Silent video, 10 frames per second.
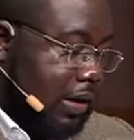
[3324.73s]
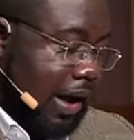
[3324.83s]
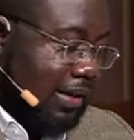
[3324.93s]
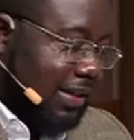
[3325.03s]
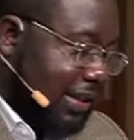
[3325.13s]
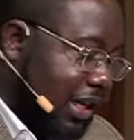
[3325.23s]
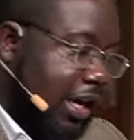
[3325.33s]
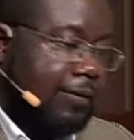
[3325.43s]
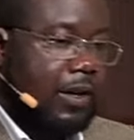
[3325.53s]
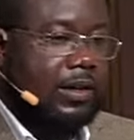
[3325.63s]

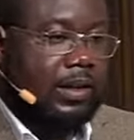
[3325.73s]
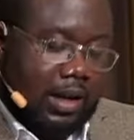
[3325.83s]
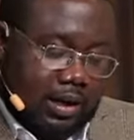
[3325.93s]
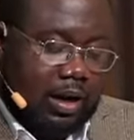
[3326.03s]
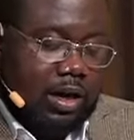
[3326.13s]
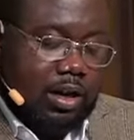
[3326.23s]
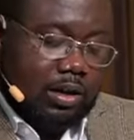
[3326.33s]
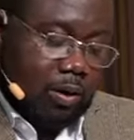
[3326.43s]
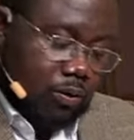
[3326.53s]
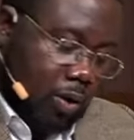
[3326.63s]
enslaved than
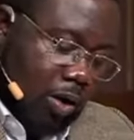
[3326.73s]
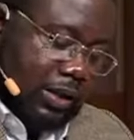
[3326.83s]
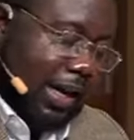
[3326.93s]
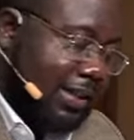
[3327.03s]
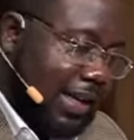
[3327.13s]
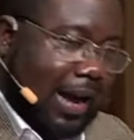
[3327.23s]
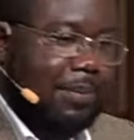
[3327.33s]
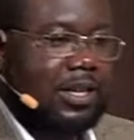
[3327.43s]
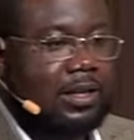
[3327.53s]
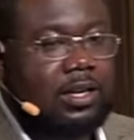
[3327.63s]
the wrong that is
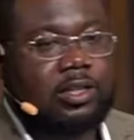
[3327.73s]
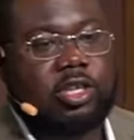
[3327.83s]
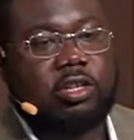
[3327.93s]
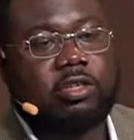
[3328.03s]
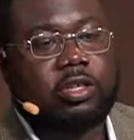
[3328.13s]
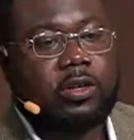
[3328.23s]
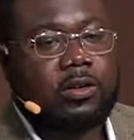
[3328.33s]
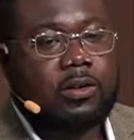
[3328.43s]
happening in the church.